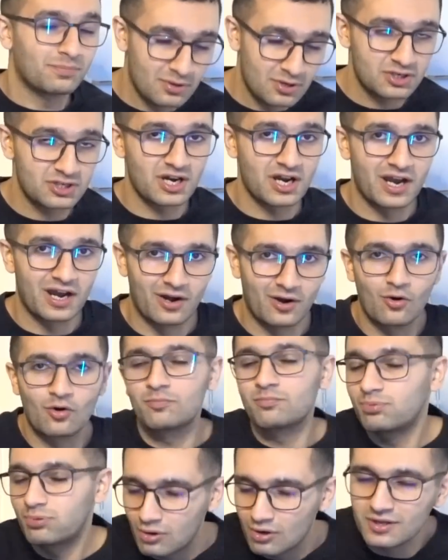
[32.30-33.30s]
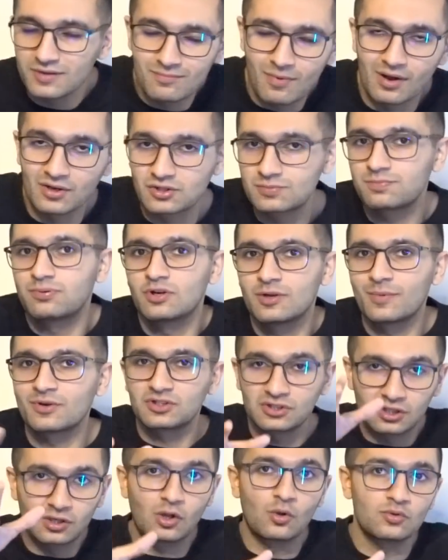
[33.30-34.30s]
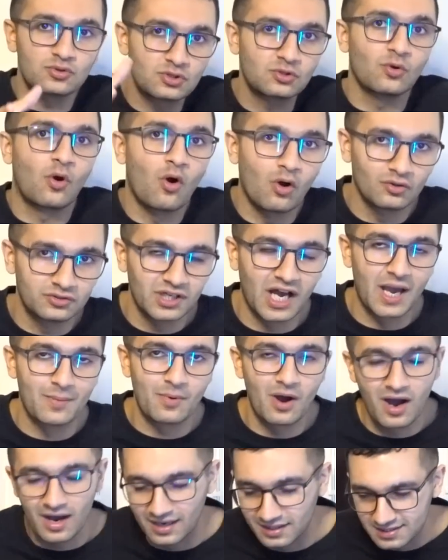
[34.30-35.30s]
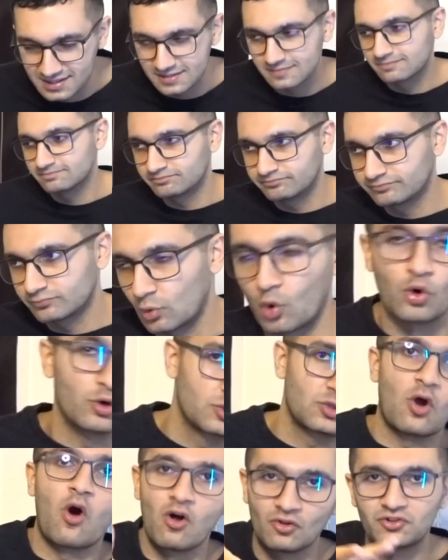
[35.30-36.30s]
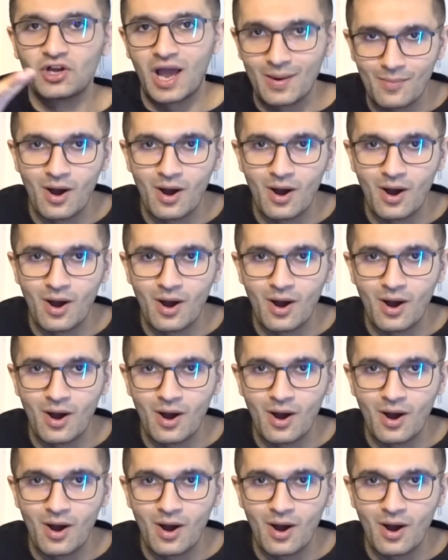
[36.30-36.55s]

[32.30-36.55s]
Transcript: per share, or pretty much close to all-time highs, or to all-time